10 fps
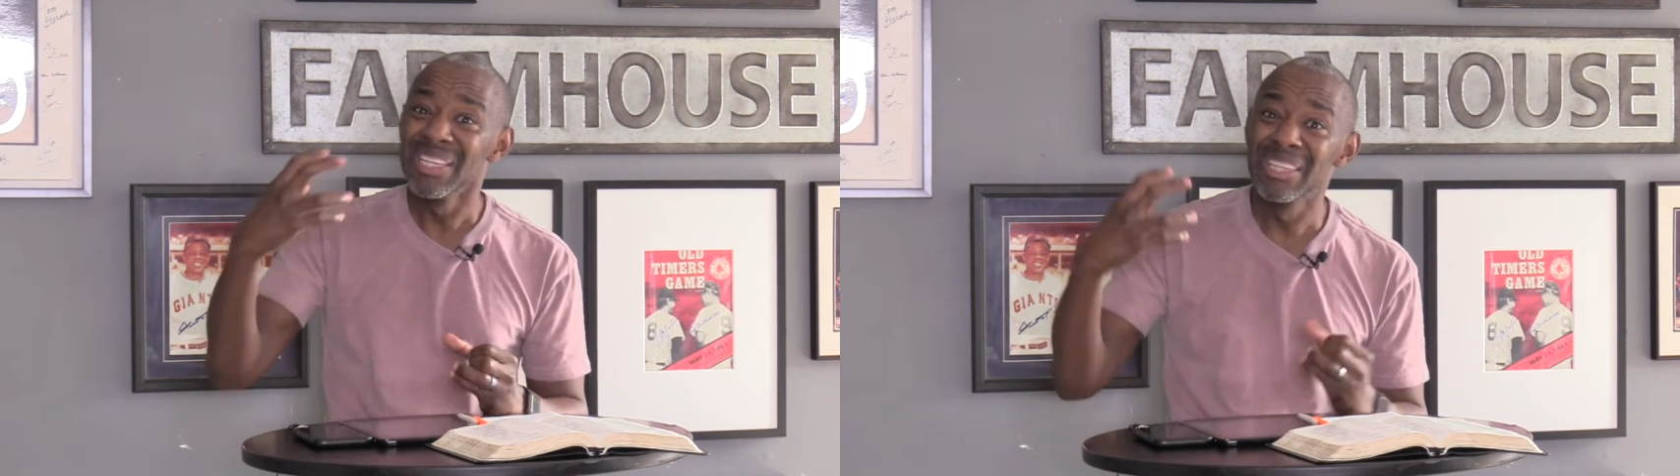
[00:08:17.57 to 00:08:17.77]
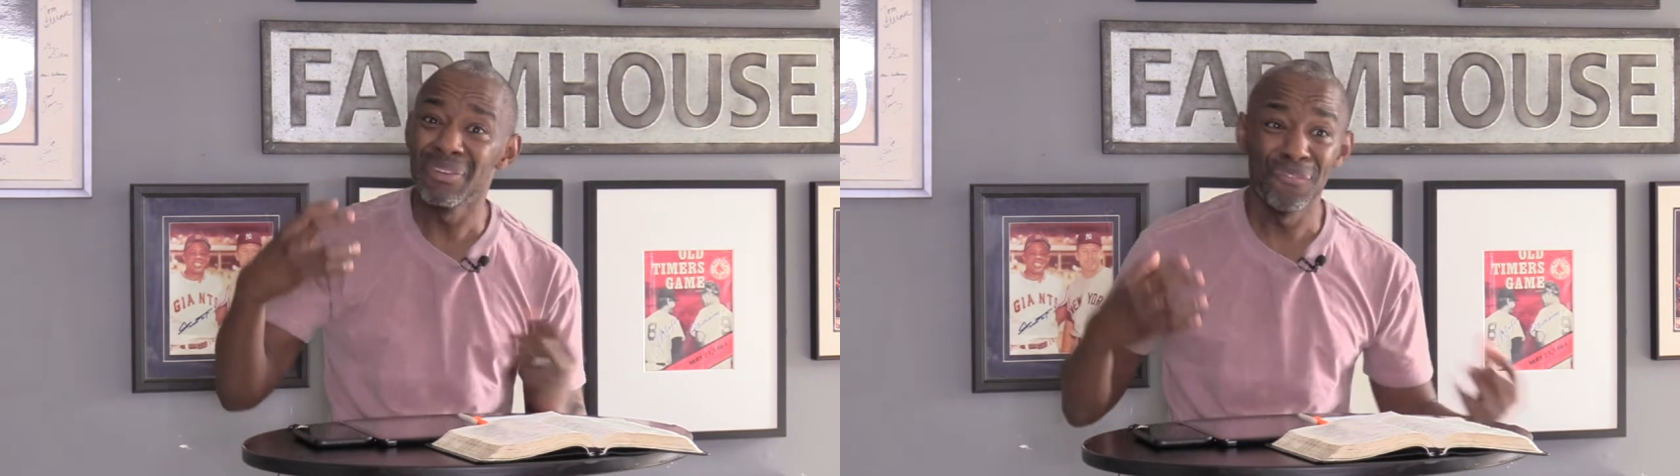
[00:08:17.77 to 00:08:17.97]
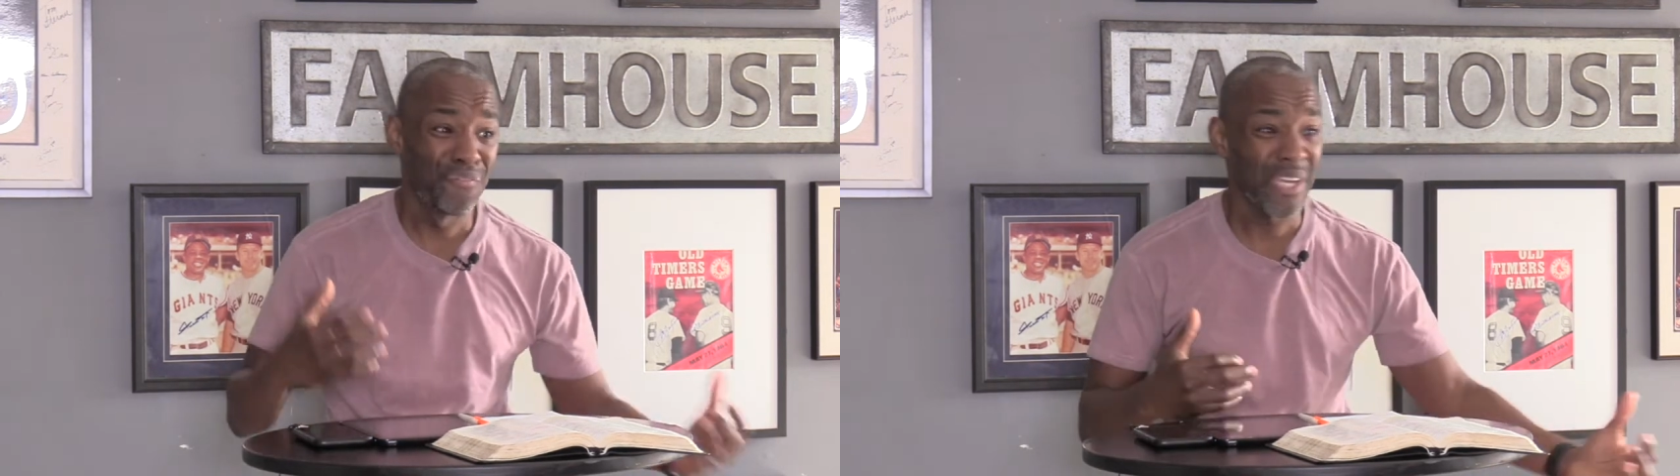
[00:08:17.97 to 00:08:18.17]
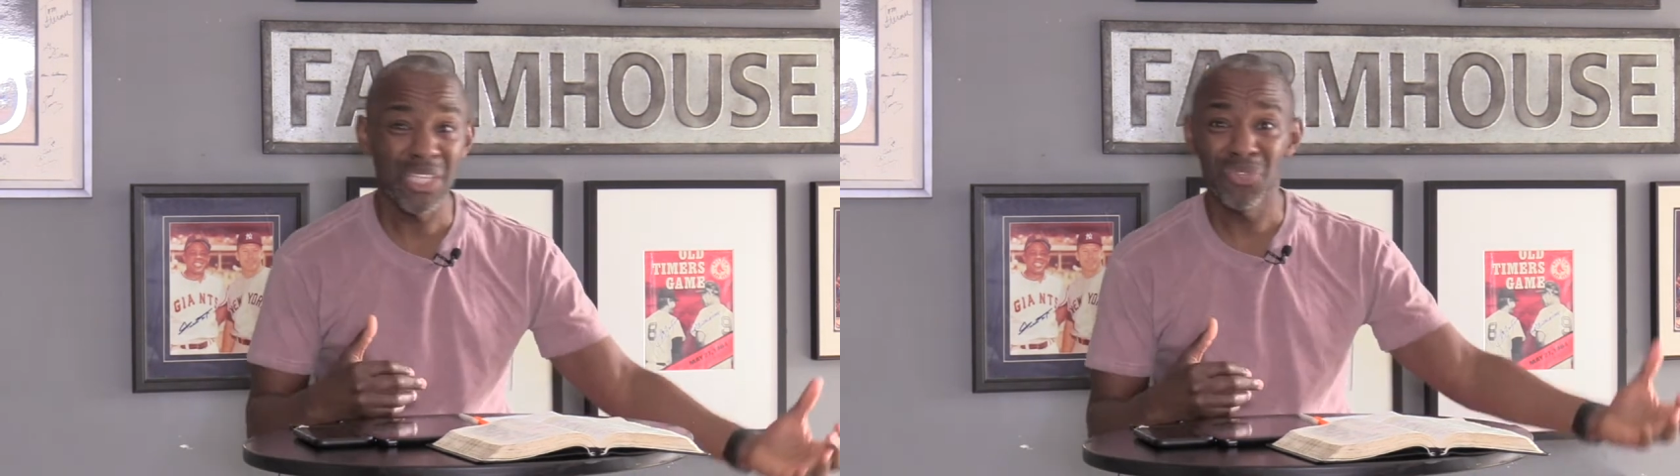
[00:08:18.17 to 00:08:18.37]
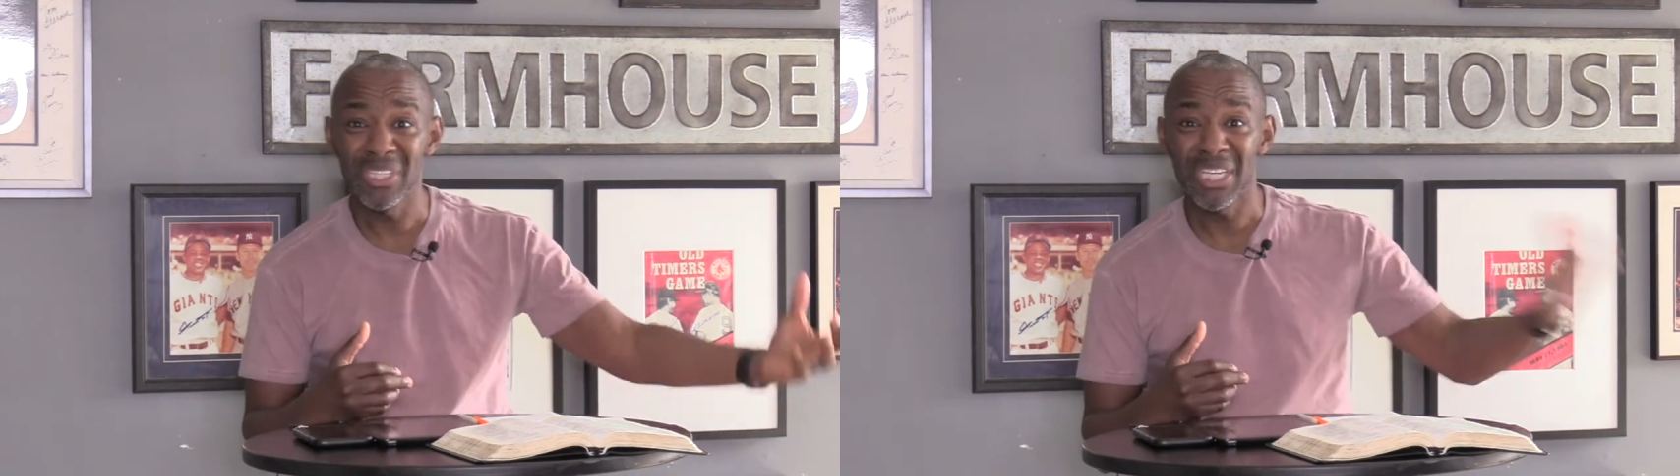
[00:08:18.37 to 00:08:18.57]
the
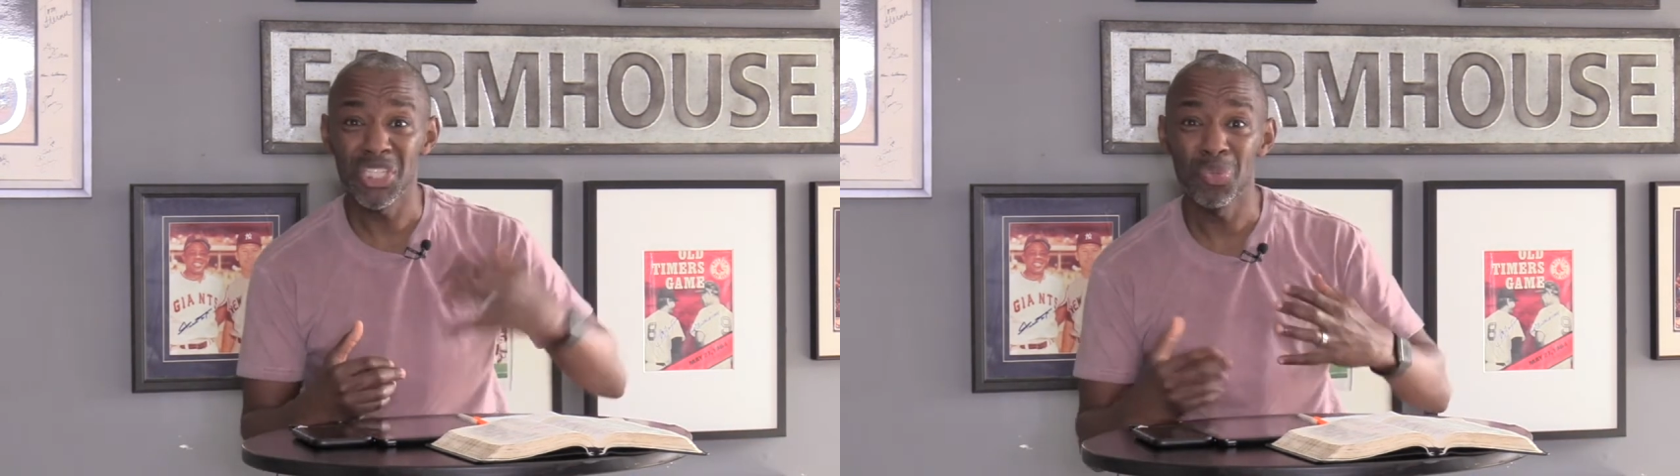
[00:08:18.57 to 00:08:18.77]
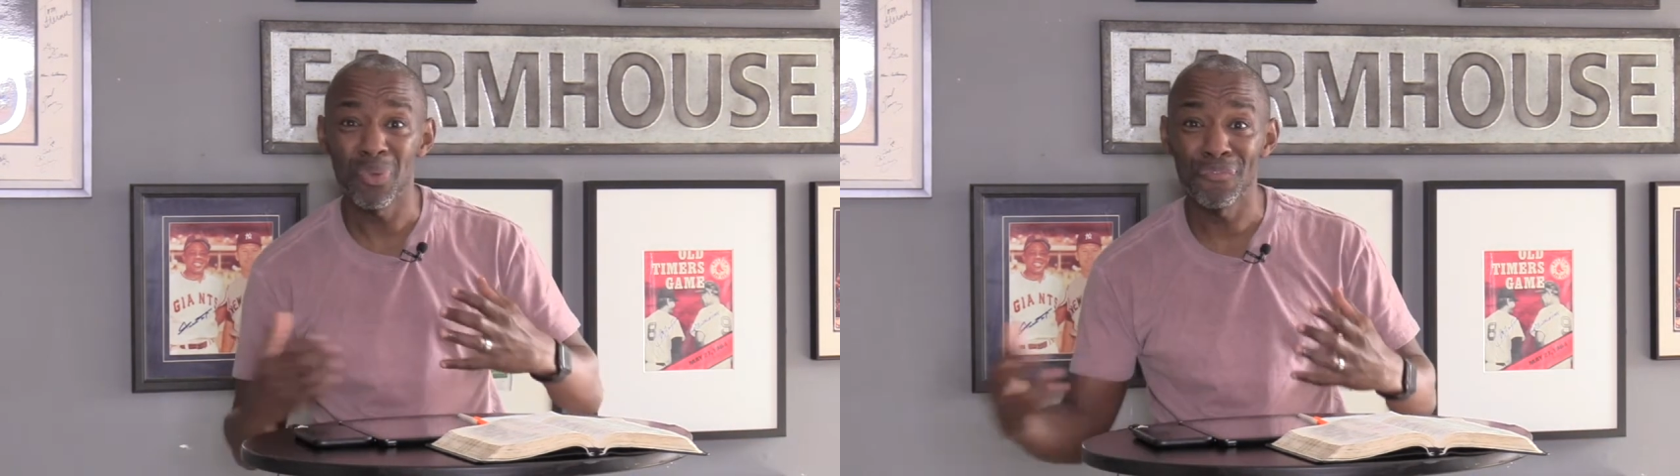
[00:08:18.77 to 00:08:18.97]
victory that you were